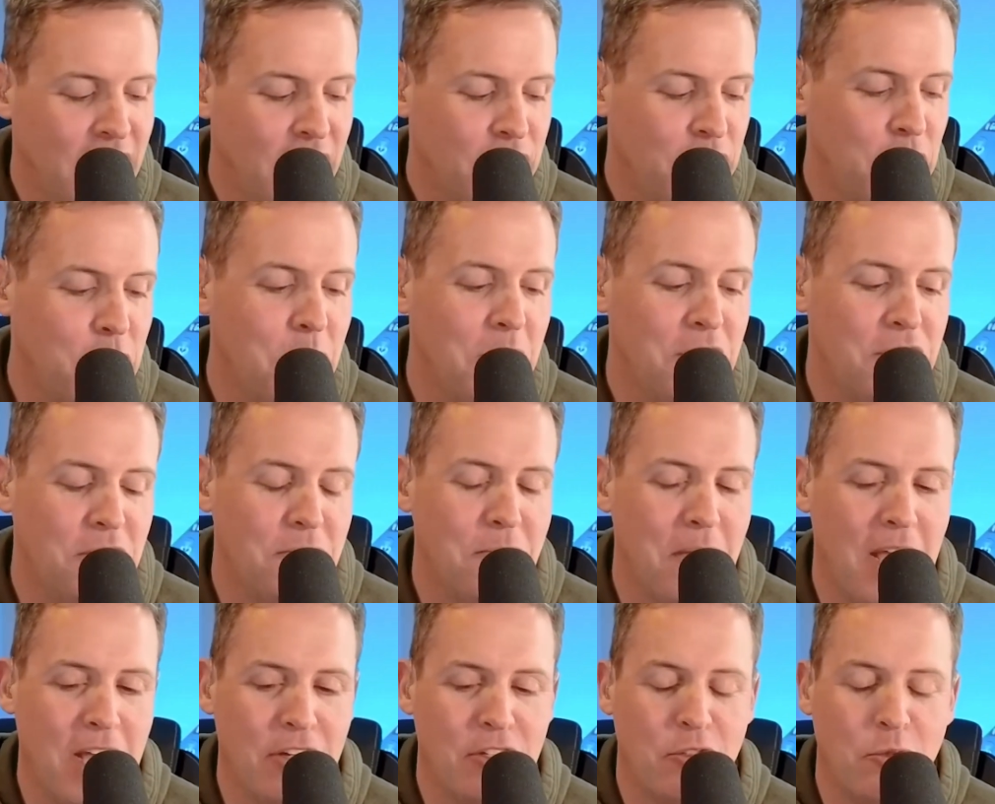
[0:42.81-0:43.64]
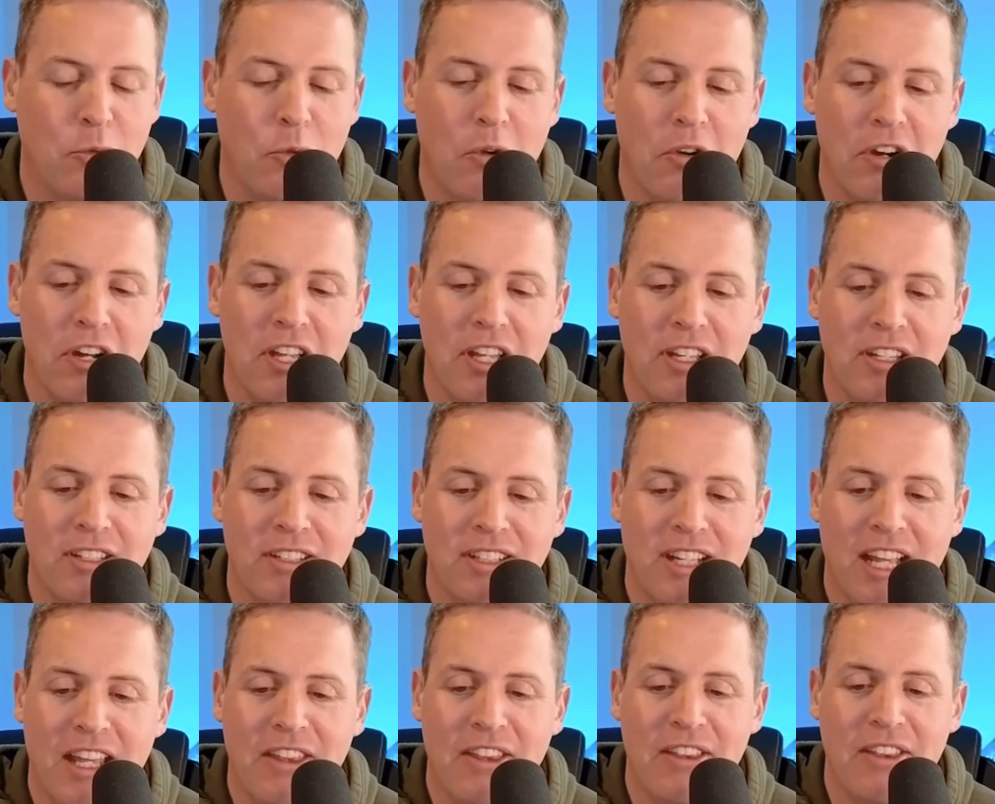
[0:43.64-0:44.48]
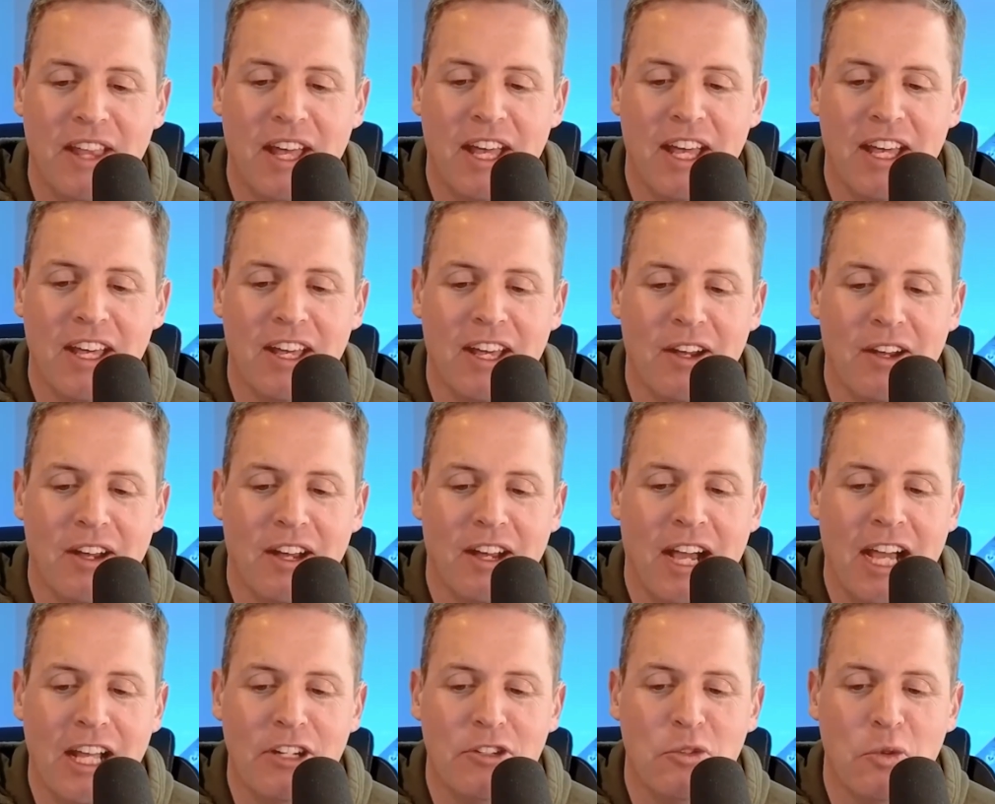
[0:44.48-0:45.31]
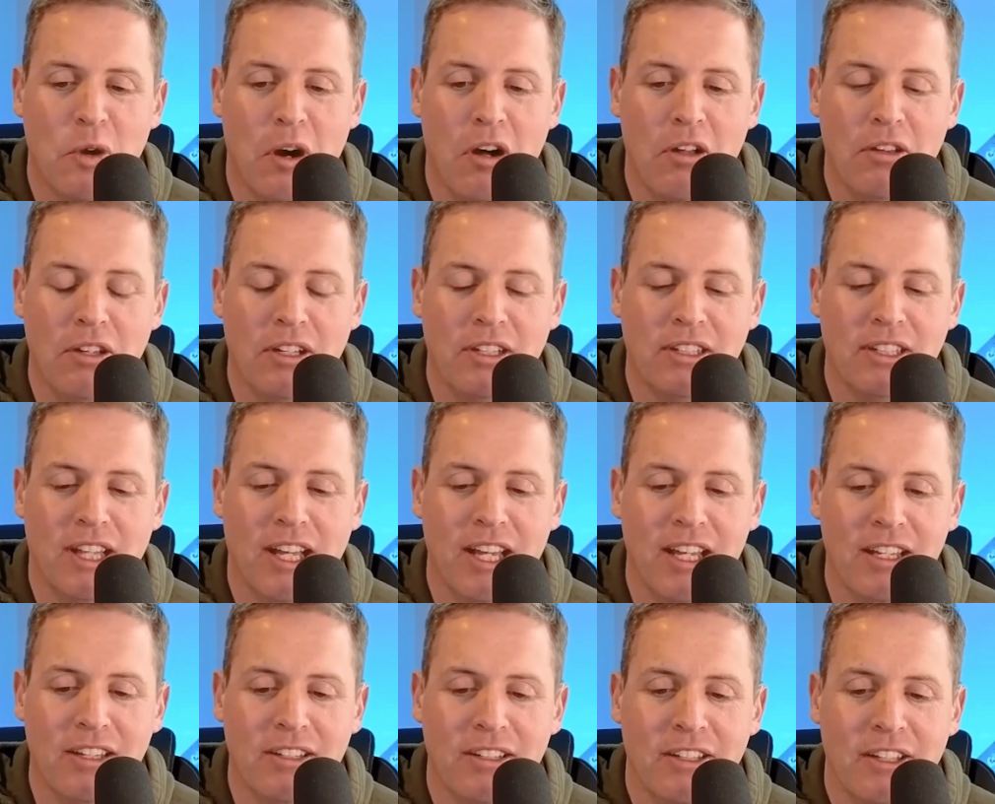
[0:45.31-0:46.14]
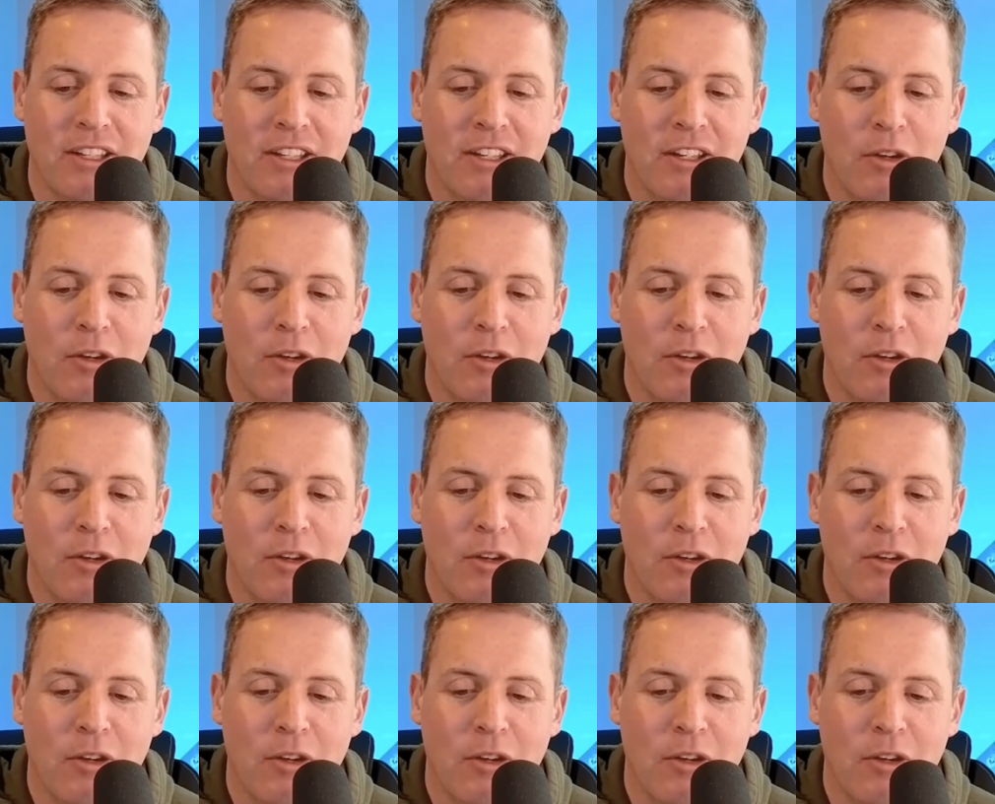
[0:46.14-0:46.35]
So you mentioned master warning and then hydraulic light.